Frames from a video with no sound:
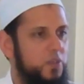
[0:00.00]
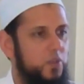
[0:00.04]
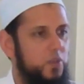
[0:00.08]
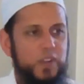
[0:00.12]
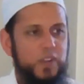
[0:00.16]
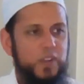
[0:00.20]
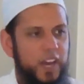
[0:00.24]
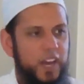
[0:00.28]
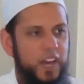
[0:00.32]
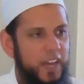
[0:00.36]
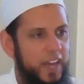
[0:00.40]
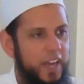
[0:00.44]

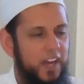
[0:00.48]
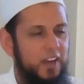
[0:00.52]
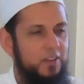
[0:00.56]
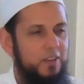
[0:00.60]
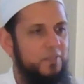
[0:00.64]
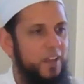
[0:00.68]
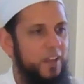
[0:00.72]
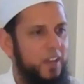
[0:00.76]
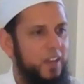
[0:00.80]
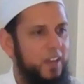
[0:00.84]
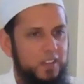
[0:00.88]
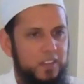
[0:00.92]
Don't I
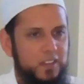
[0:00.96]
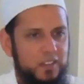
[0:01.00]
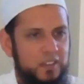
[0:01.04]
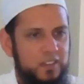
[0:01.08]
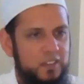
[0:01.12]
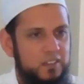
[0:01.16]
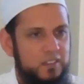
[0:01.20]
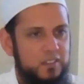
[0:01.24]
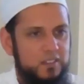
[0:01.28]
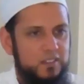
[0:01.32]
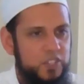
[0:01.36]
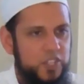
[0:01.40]
have
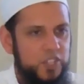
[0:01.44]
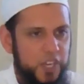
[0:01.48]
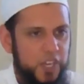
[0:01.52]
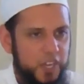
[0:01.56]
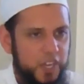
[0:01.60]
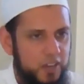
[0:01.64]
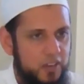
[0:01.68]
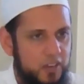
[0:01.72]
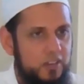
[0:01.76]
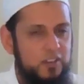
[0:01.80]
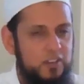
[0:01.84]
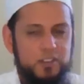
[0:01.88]
any
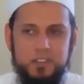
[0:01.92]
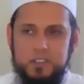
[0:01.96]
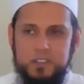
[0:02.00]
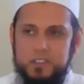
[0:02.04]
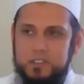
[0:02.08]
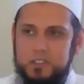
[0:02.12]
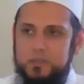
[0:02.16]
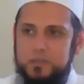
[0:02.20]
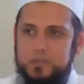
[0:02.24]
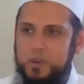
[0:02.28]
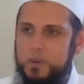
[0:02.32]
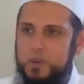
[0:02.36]

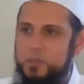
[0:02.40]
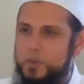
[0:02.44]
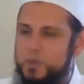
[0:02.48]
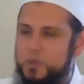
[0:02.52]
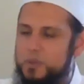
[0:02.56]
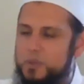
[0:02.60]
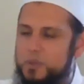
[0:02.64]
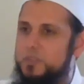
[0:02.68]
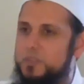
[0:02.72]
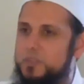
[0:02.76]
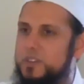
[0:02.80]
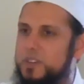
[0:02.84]
share from
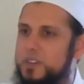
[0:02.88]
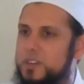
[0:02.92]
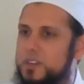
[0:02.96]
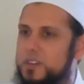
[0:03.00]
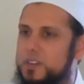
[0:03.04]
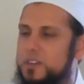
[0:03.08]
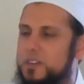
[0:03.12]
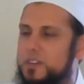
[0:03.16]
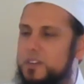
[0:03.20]
you?